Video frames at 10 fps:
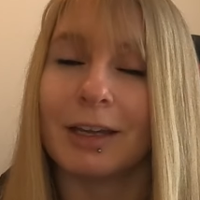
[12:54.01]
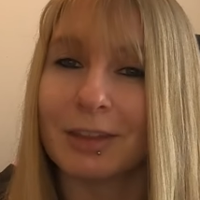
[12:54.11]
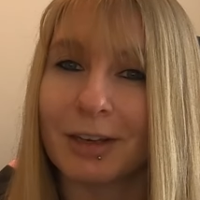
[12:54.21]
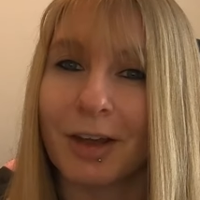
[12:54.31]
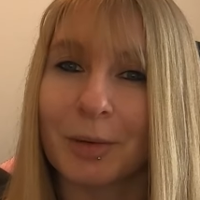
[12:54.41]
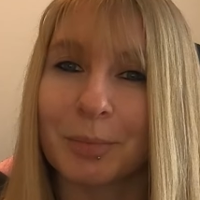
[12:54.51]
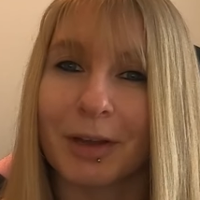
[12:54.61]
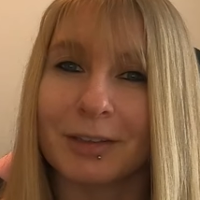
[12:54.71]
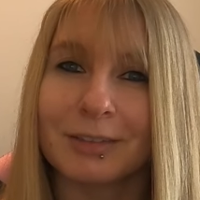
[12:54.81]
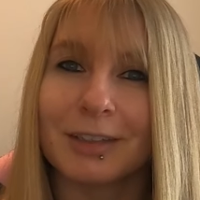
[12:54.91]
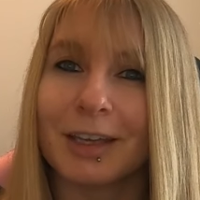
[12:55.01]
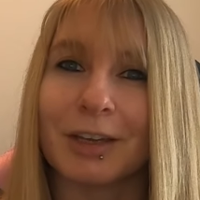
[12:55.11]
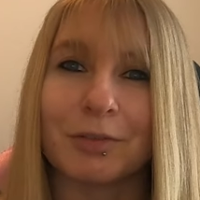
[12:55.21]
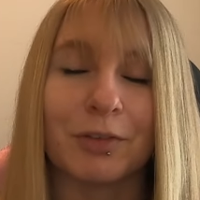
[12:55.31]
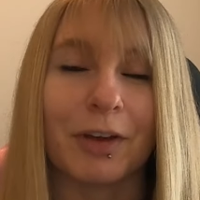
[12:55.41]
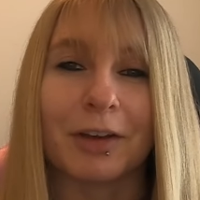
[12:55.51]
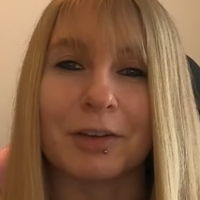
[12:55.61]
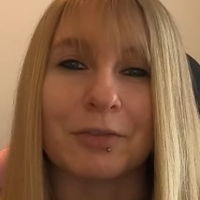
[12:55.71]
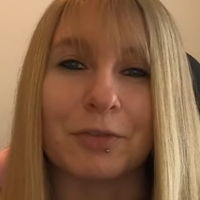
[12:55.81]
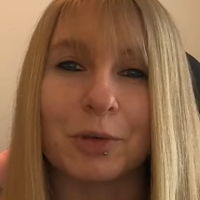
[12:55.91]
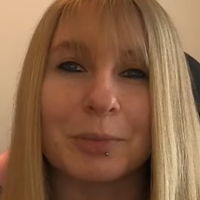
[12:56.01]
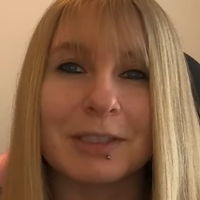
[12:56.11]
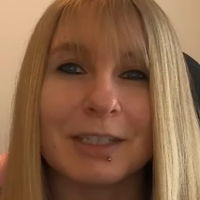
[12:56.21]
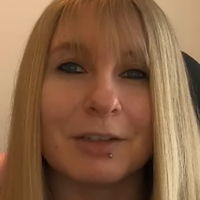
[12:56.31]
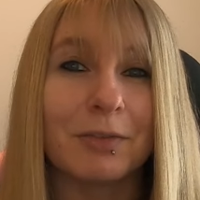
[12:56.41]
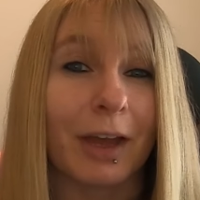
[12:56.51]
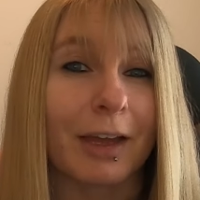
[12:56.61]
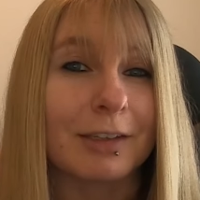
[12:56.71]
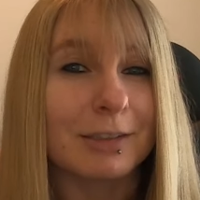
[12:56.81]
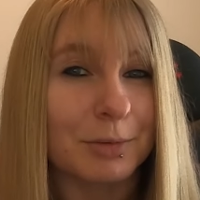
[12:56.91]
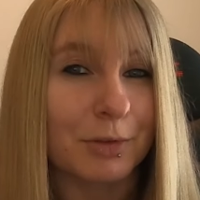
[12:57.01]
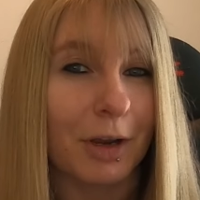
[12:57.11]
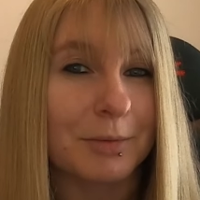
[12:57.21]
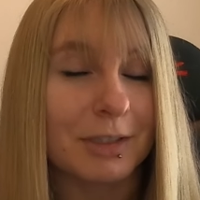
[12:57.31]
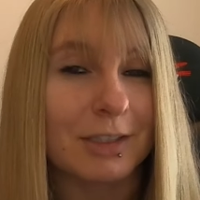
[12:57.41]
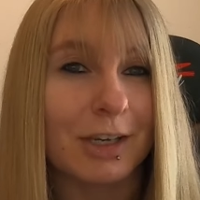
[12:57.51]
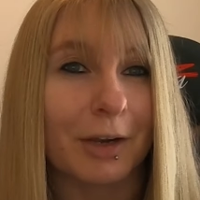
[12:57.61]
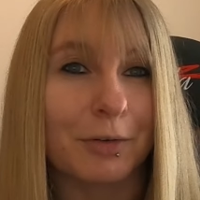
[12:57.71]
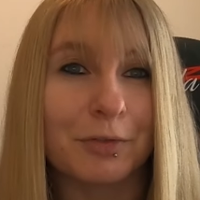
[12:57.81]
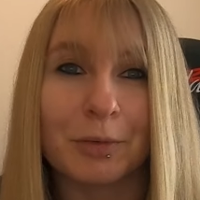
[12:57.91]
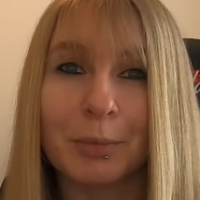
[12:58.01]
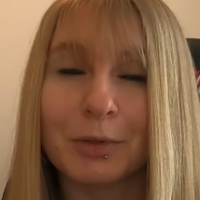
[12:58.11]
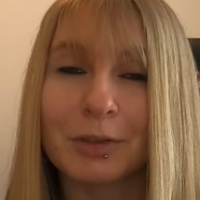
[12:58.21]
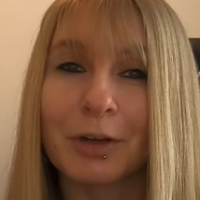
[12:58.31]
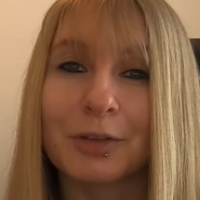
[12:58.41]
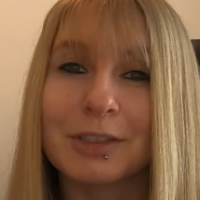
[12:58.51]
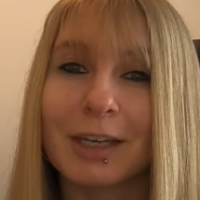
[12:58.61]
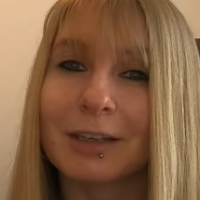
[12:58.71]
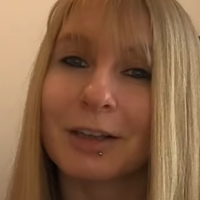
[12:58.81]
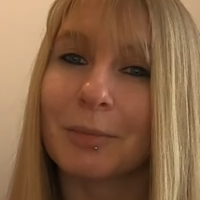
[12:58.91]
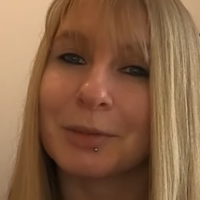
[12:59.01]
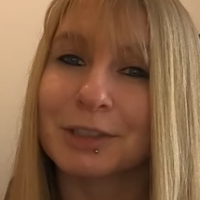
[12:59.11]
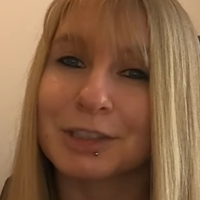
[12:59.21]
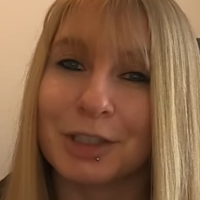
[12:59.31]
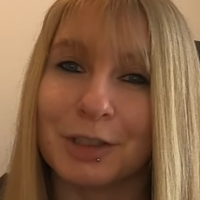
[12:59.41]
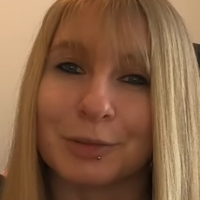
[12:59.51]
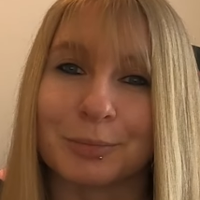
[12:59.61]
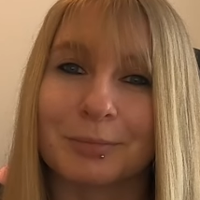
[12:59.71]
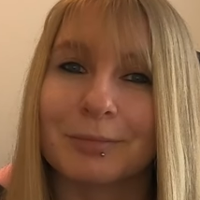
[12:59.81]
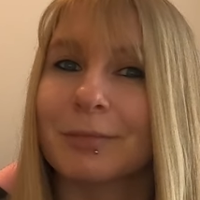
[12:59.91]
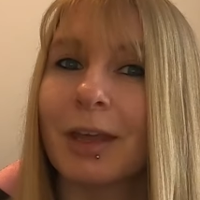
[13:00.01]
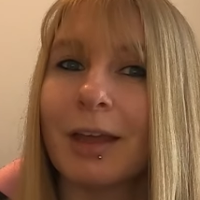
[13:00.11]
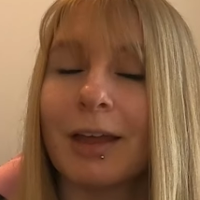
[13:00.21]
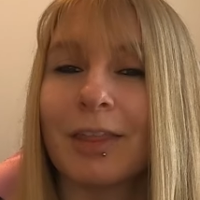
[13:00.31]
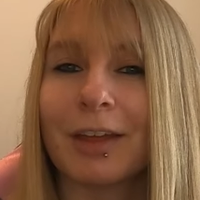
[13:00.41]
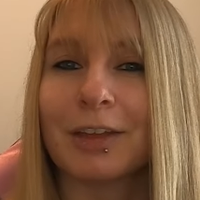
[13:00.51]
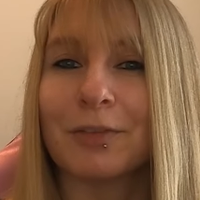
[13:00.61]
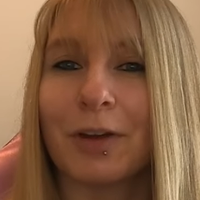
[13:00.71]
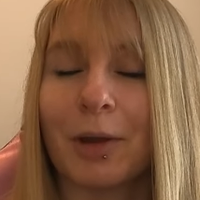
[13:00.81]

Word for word: Hit the like button if you found it informative and subscribe to the channel for more content coming soon. Thank you